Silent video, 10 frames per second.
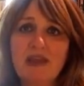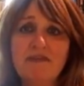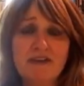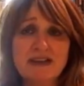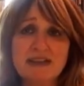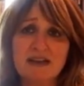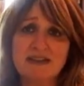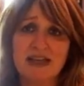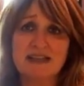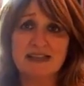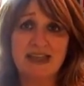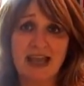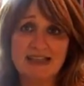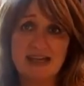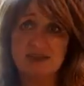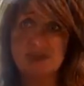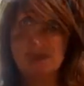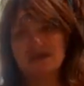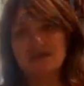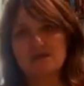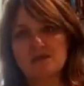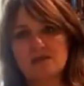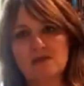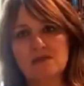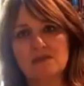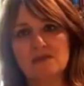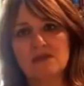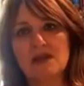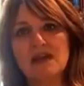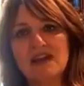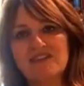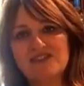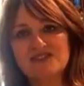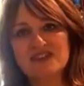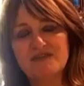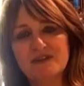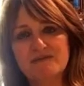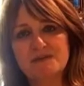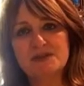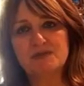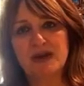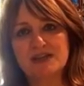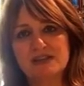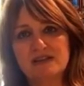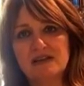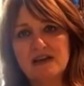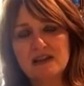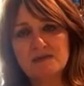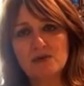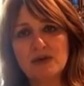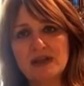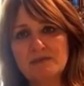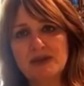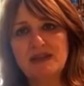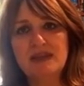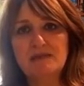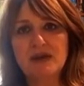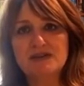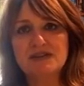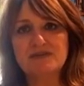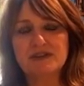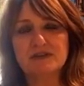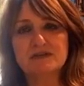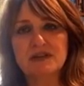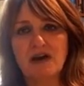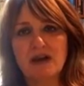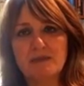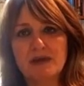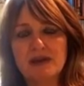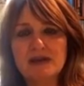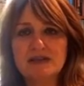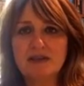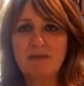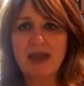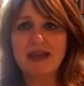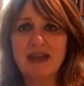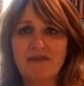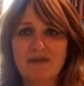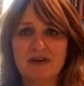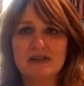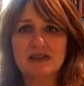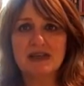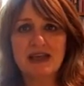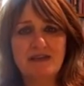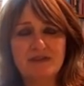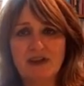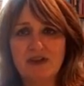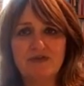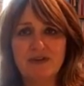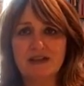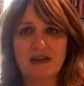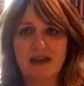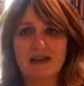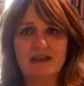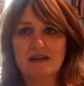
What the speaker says: The first thing I'd say is to get out of bed. If you're suffering from depression, the morning can be the most difficult time. So make an effort, even though you feel like